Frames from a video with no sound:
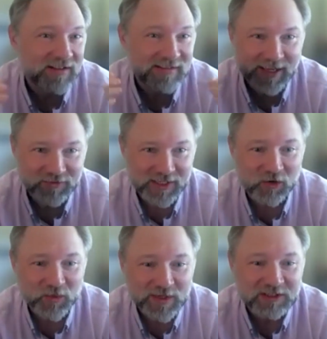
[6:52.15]
Sounds like a
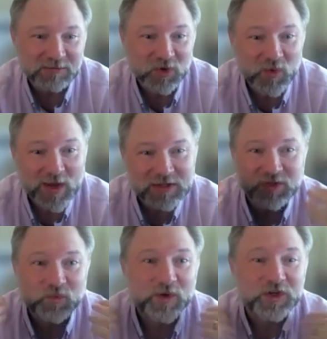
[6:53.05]
reasonable
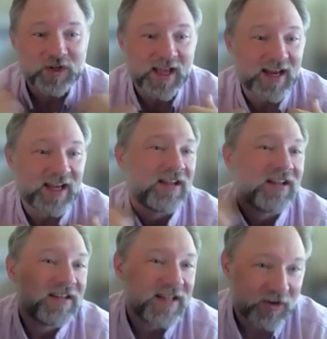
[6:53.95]
question when you're getting
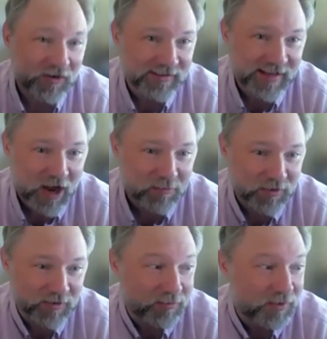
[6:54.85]
you know a
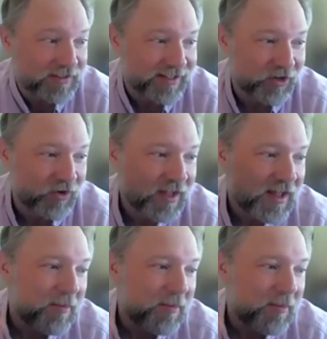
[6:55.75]
scalpel put to you,